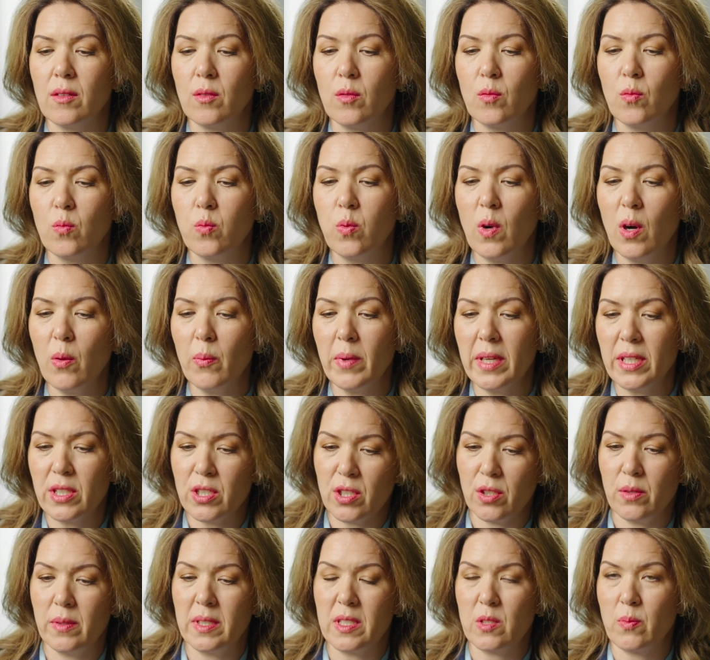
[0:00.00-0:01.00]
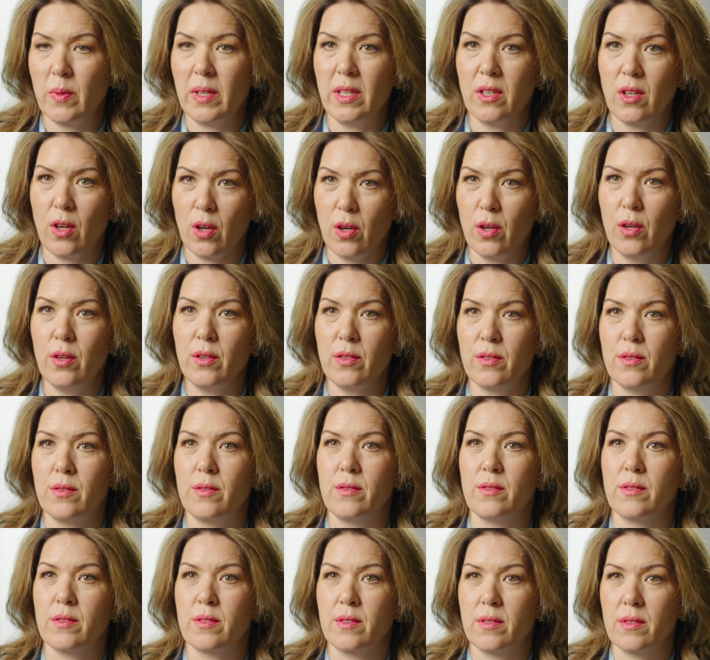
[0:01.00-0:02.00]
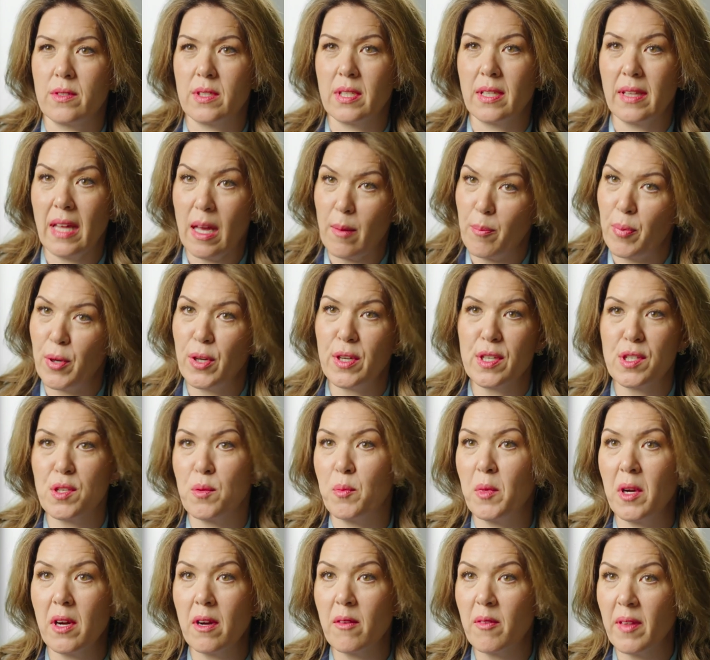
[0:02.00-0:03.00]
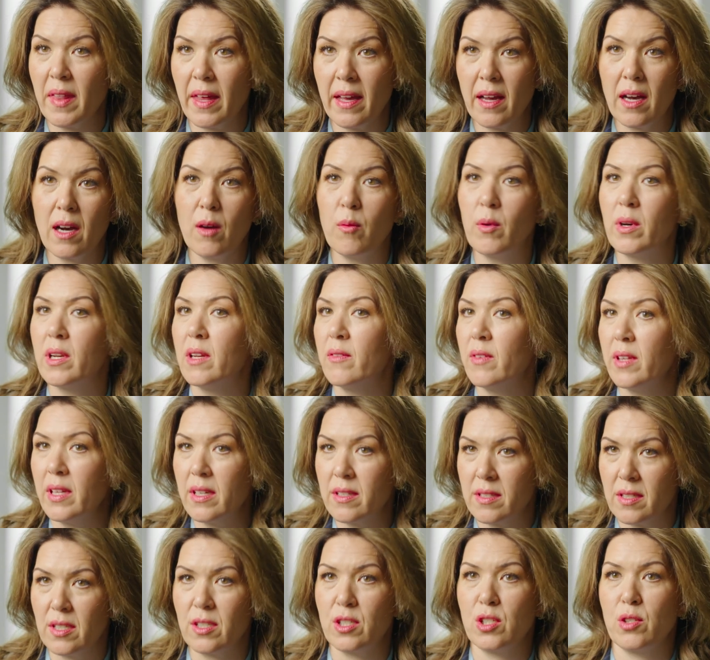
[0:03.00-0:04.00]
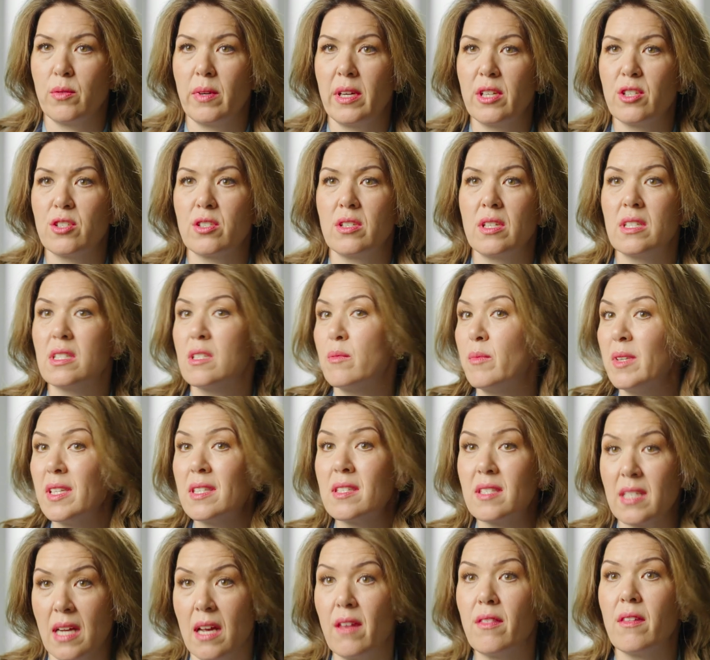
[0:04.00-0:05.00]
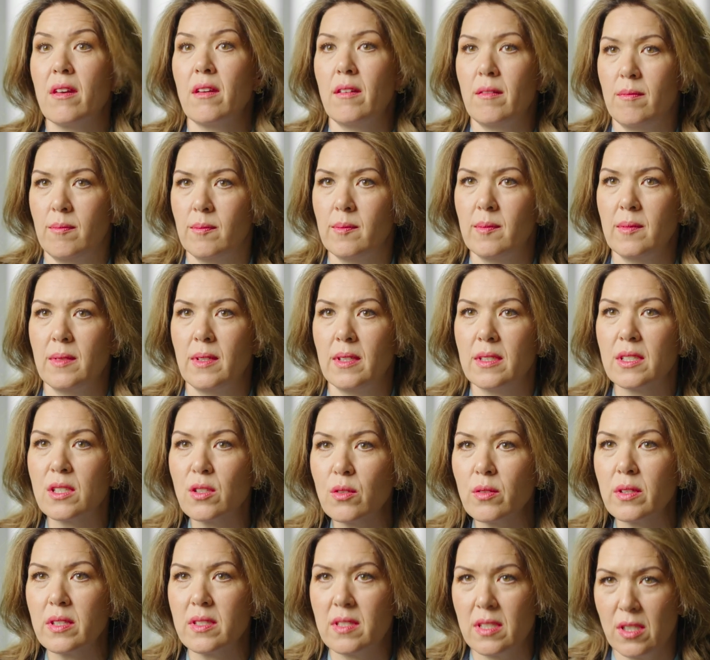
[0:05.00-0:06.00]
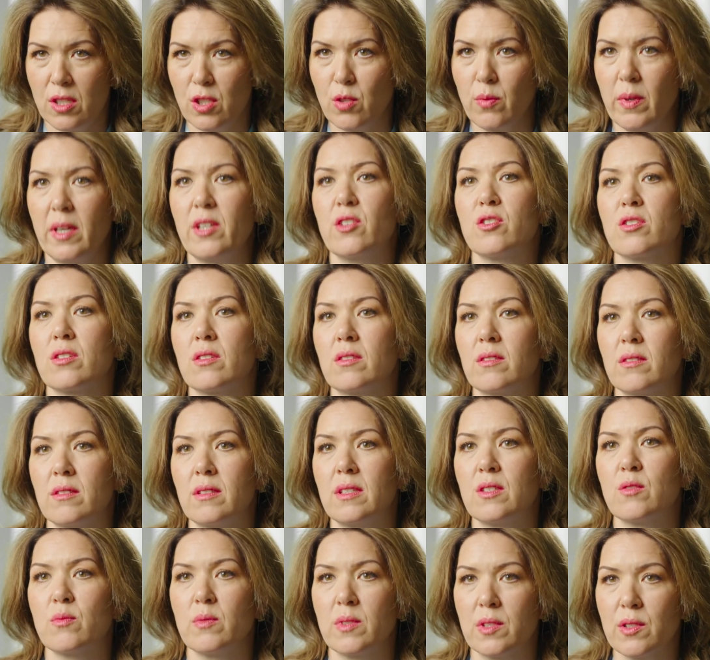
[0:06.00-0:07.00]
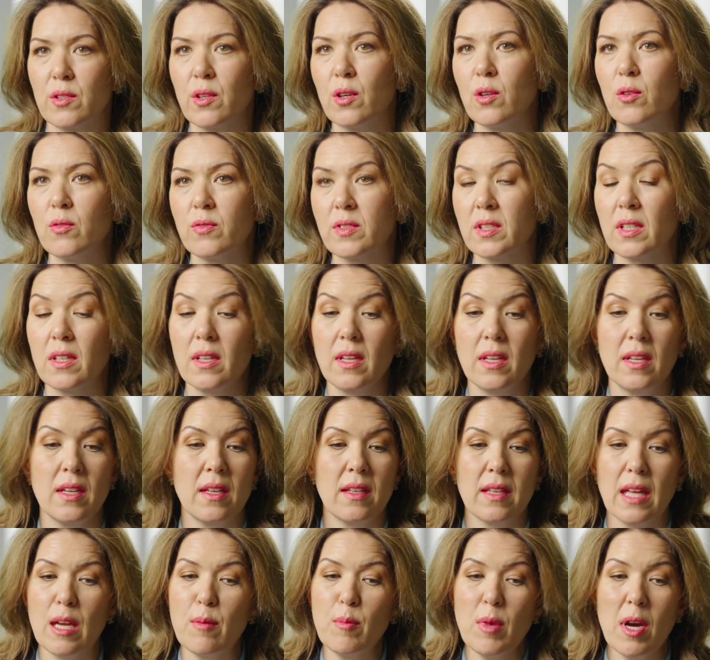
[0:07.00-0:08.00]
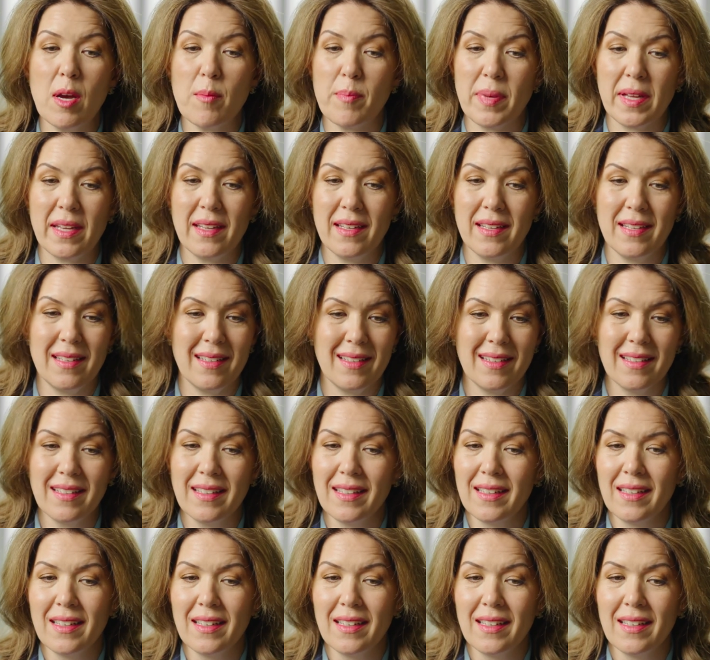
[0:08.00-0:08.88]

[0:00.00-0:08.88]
what we do is we go to that person wherever they are, whatever their situation is, and we stay there until the situation is resolved. They might be in